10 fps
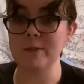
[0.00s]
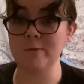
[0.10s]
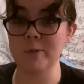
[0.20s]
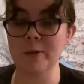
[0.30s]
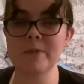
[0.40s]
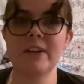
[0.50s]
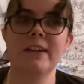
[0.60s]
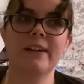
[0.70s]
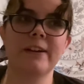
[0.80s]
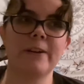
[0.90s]
World.
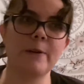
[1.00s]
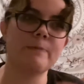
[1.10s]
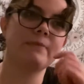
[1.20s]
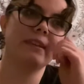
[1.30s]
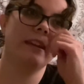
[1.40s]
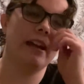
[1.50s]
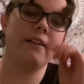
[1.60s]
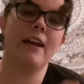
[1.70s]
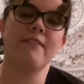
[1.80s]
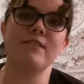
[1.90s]
I
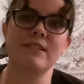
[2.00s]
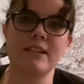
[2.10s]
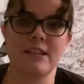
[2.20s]
haven't seen the